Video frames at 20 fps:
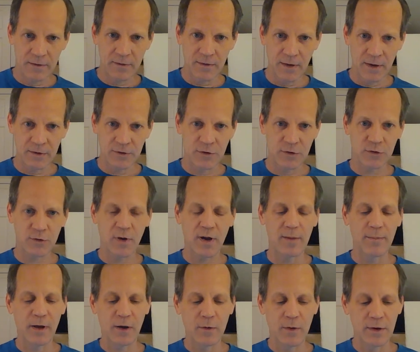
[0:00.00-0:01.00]
as
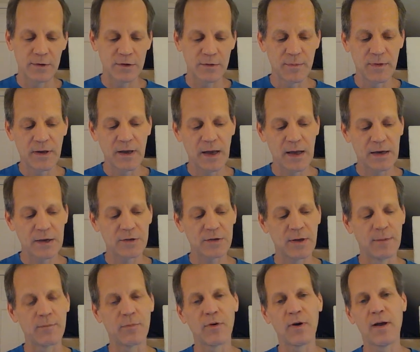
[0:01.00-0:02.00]
described by quantum mechanics,
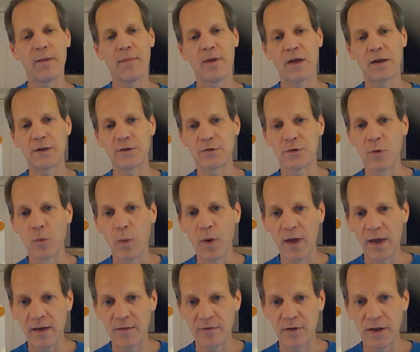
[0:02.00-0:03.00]
and Brahman is the
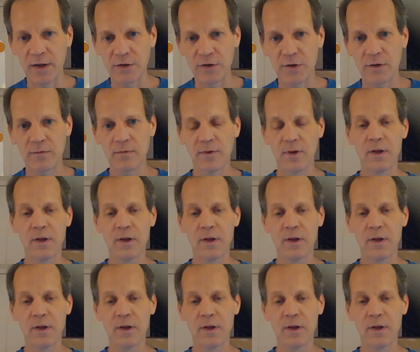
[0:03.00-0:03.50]
wave nature,